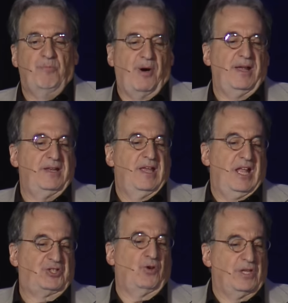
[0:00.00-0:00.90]
But
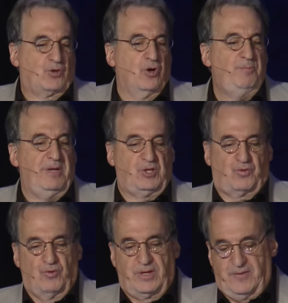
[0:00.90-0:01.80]
it certainly could be
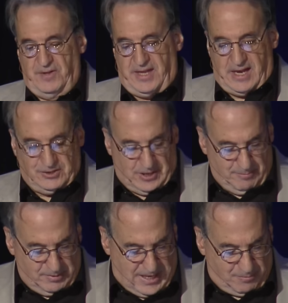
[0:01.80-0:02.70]
true, given the
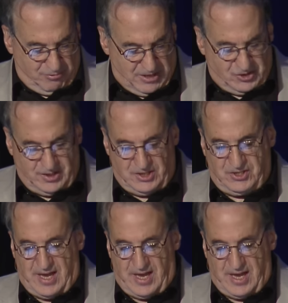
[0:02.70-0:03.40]
anti-black prejudice